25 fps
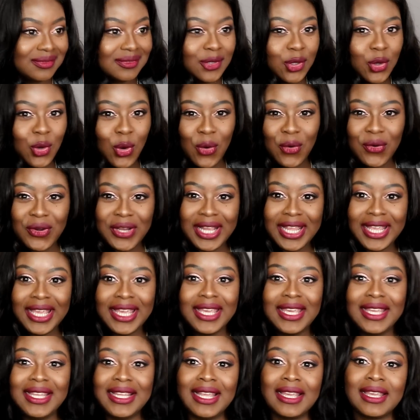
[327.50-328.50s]

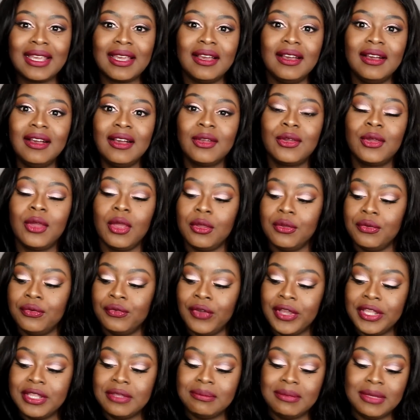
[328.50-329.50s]
correlate. Like, a
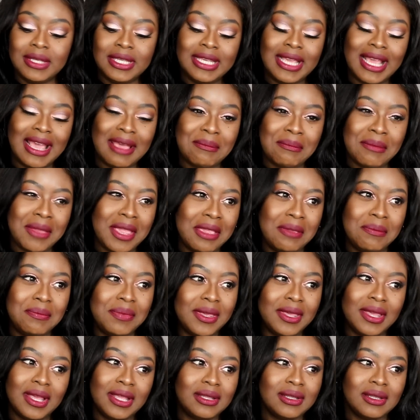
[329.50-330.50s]
GoFundMe, yeah,
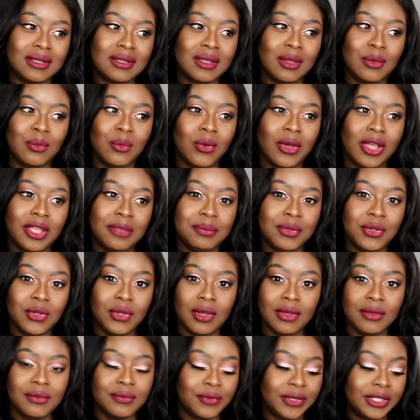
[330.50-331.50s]
maybe. I don't know what I'd be
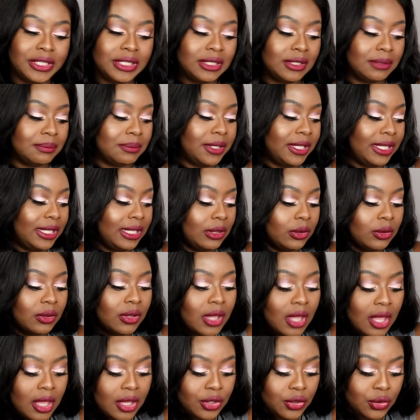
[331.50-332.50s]
GoFundMe me, or,
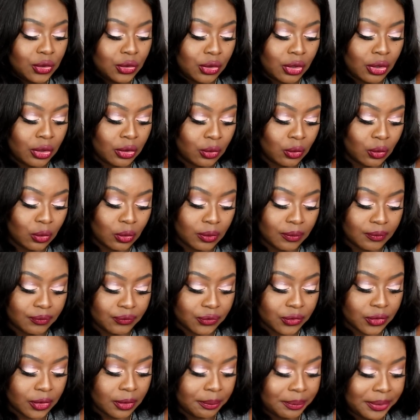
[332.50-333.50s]
you know.
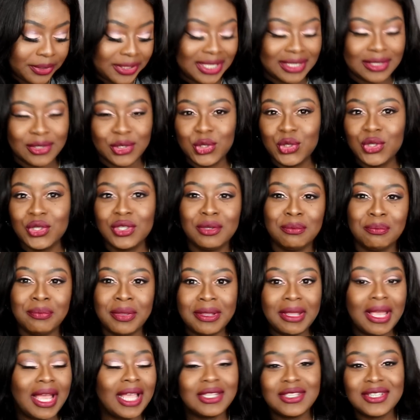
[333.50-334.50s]
But then the sugar
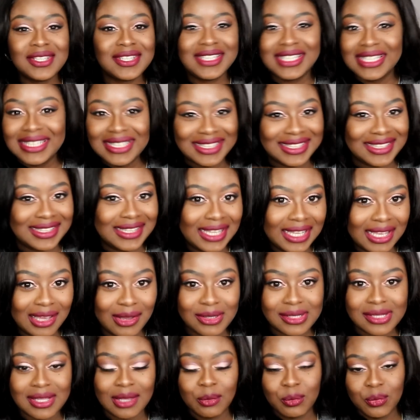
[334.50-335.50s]
baby, I just didn't think,
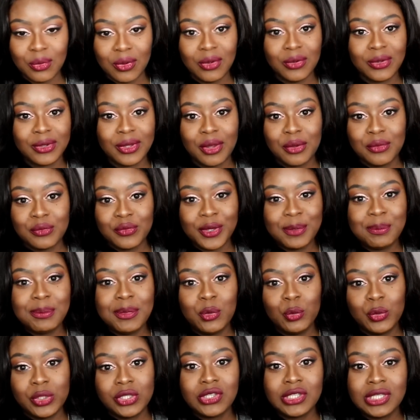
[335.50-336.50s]
I was like, whoa,
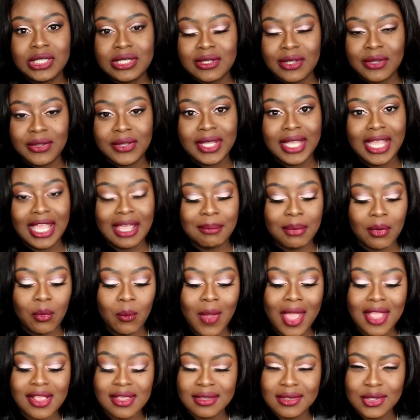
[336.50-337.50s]
GoFundMe wish list, okay. But
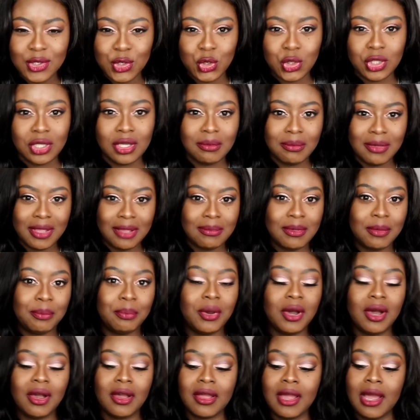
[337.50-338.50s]
where did the sugar baby
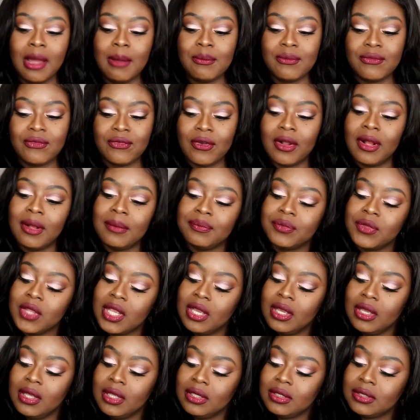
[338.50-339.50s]
part come from?
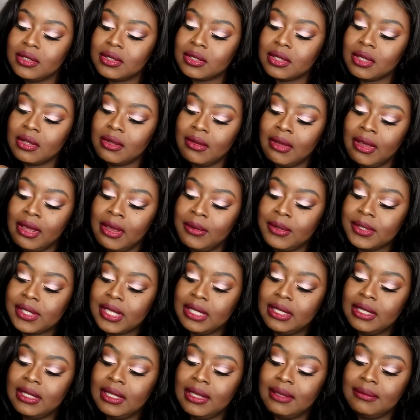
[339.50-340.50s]
So I was
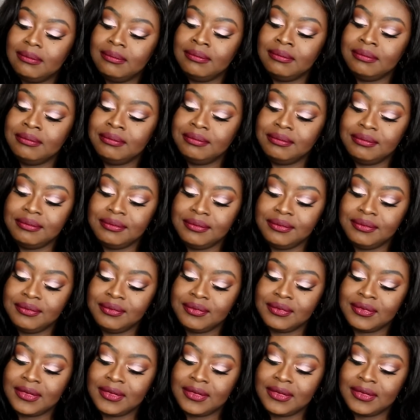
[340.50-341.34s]
kind of like, hmm,